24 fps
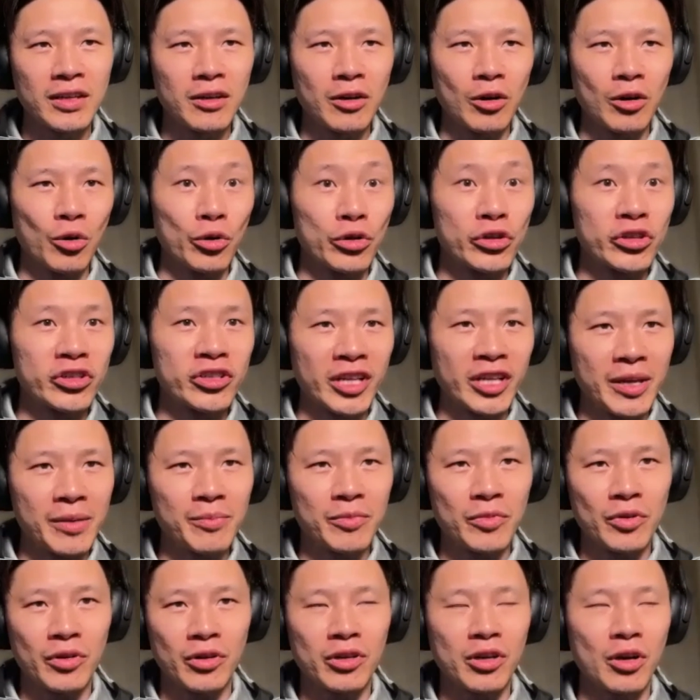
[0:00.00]
or shaped
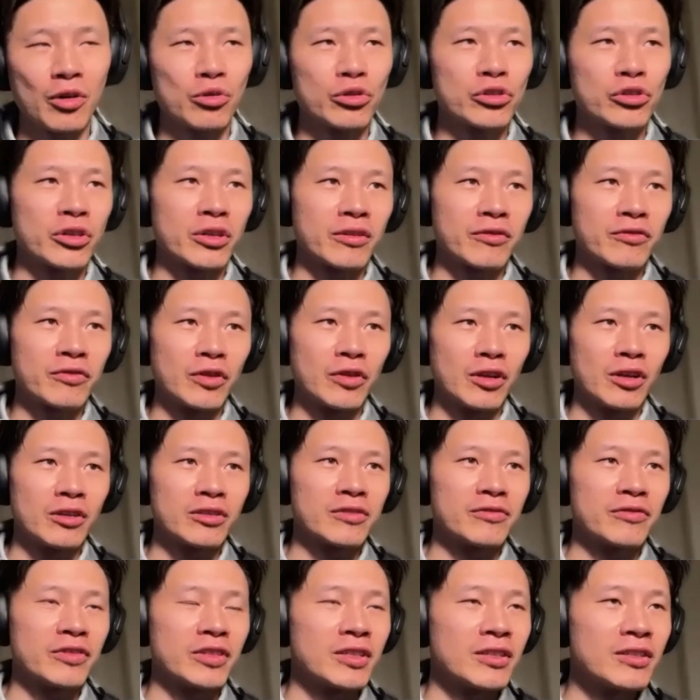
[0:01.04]
your coaching
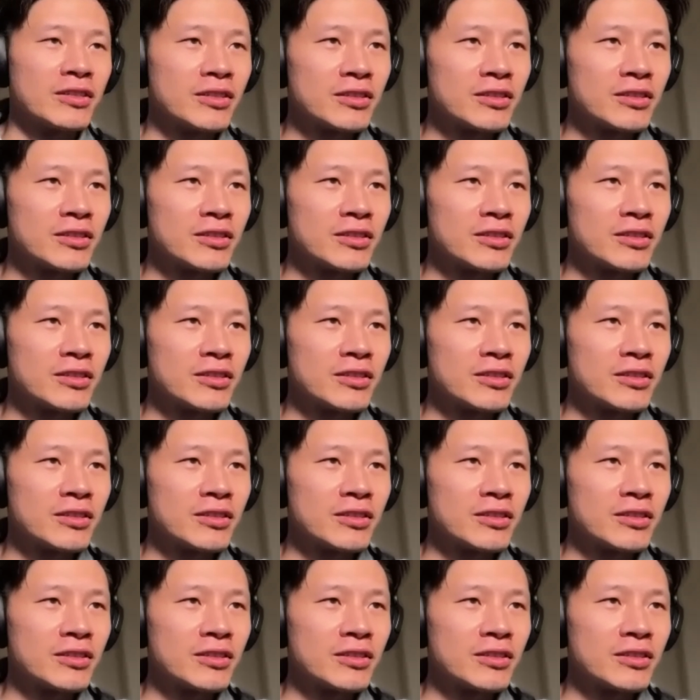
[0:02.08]
philosophies?